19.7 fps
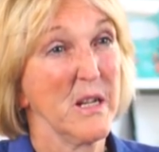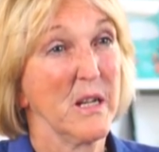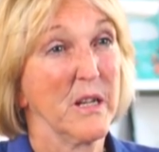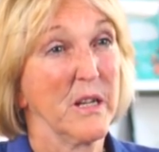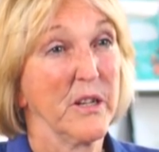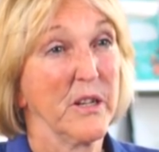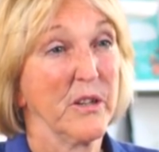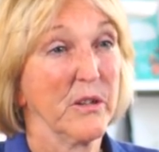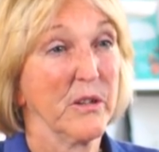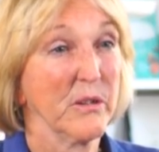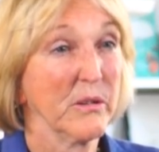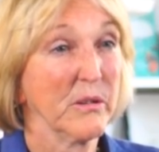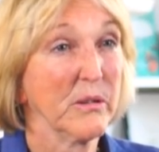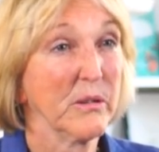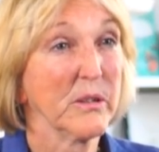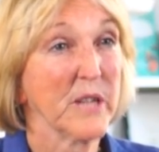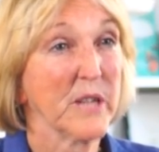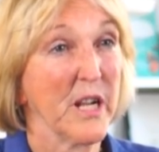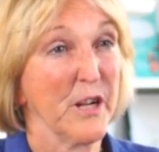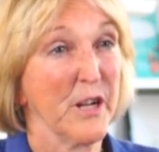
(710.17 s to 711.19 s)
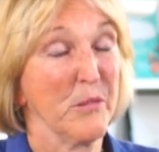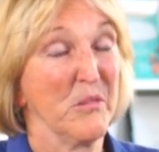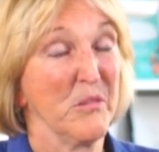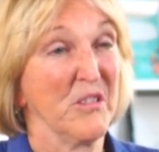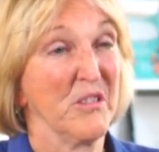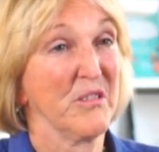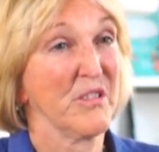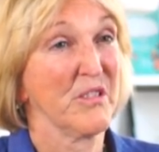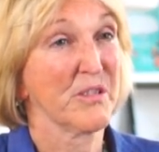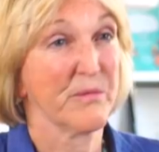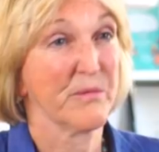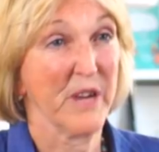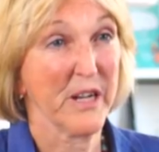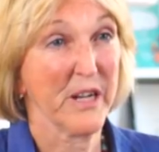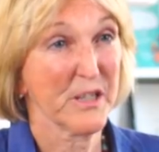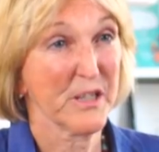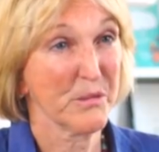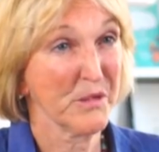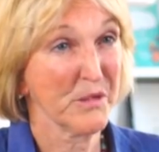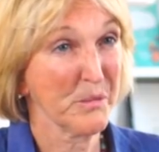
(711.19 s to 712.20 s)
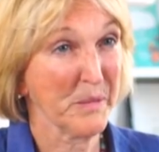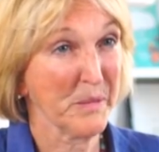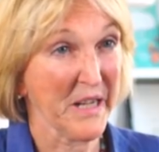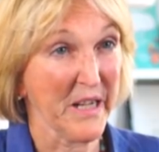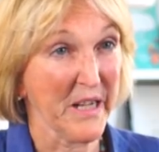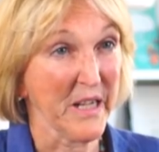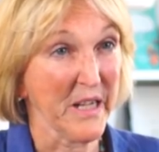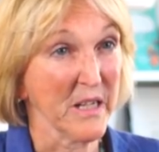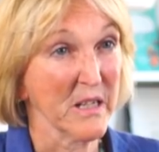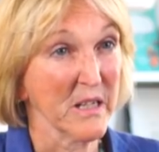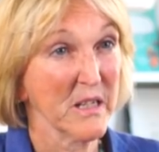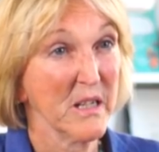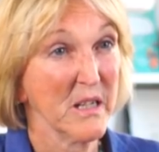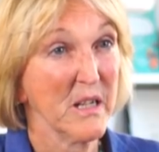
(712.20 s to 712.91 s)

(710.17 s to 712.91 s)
an old animal who's racked with pain